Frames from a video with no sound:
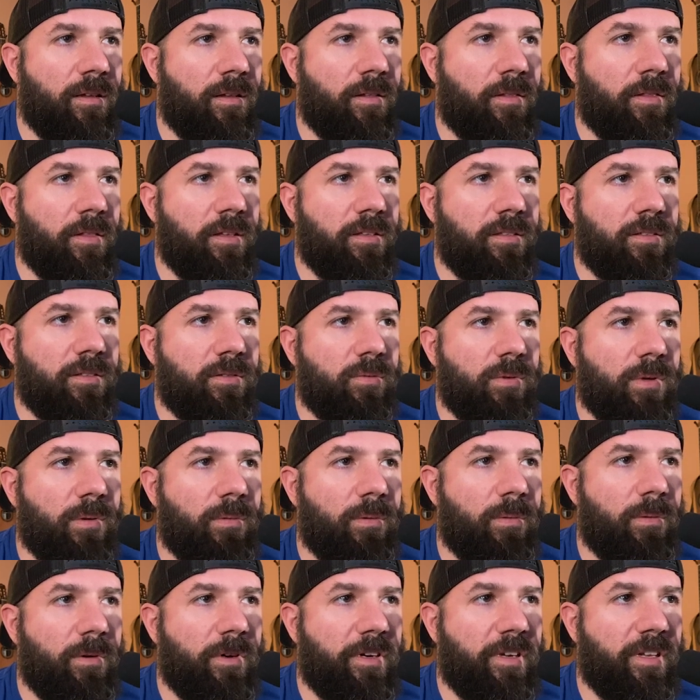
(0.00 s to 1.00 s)
This is what
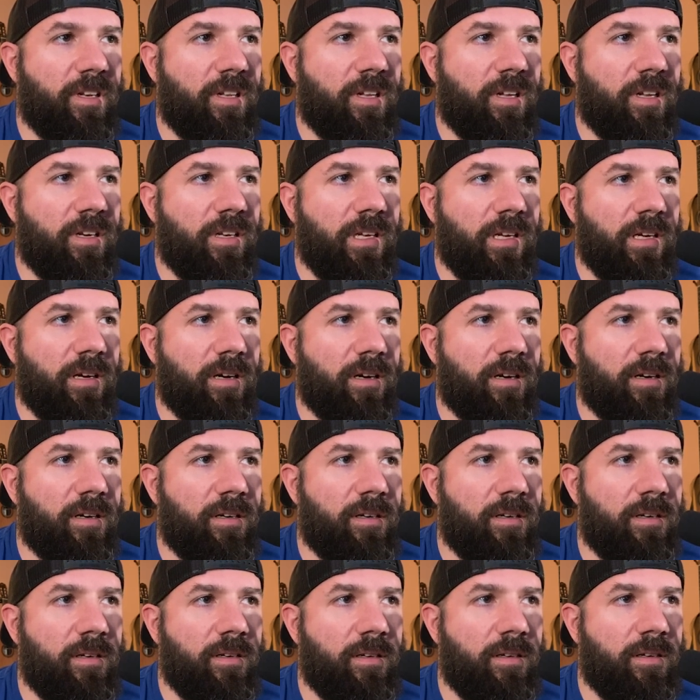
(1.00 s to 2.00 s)
we're working on
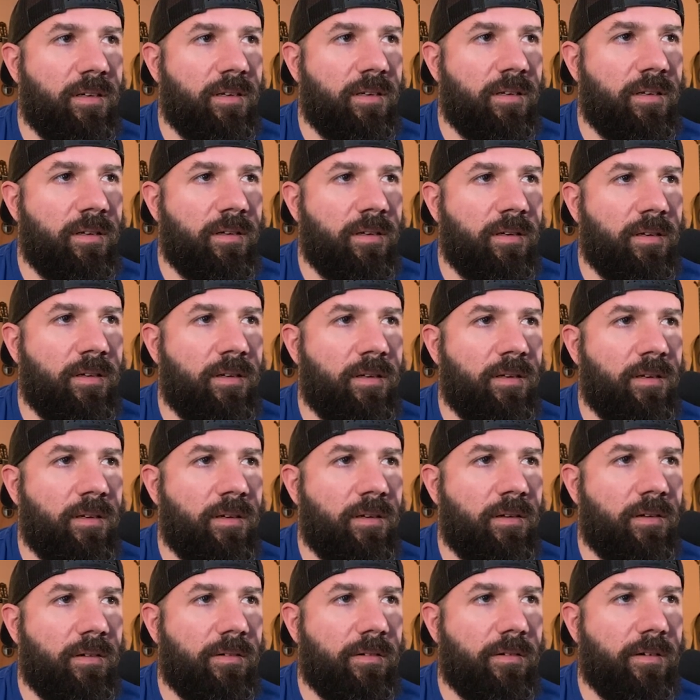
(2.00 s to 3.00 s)
here,
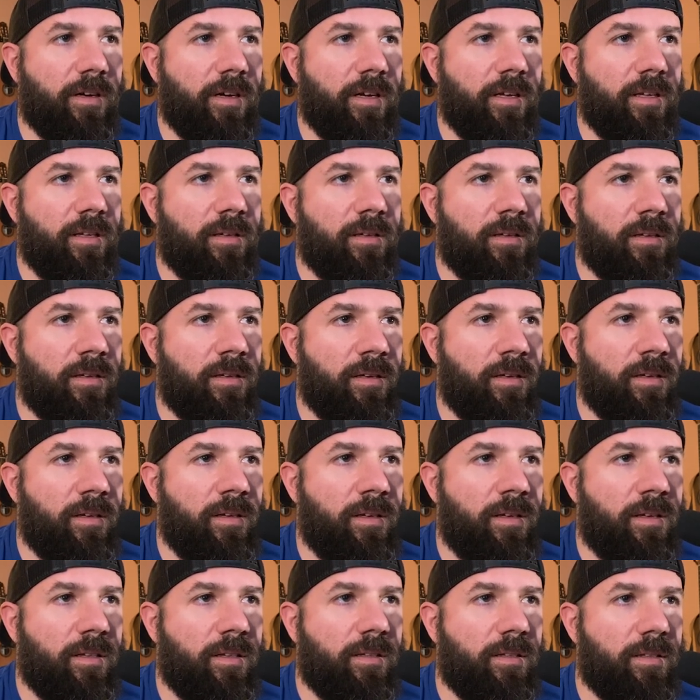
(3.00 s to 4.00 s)
right?
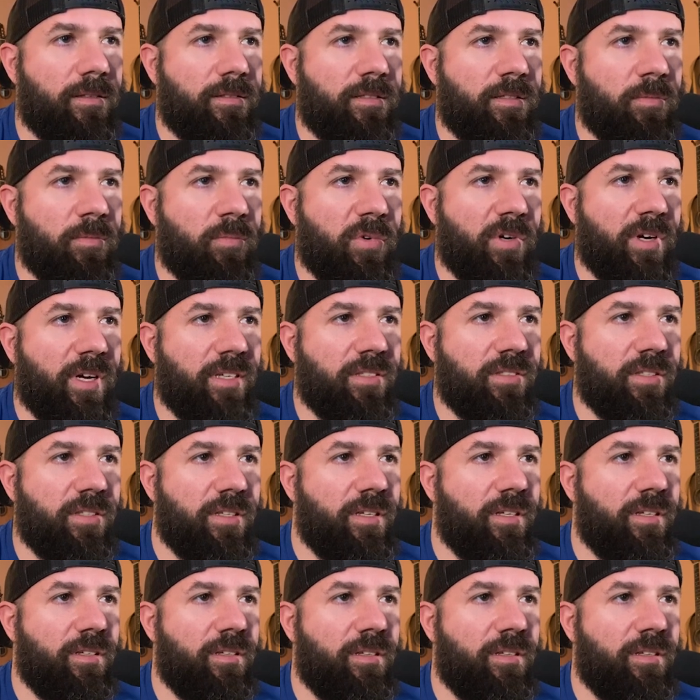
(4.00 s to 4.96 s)
Let's compress it.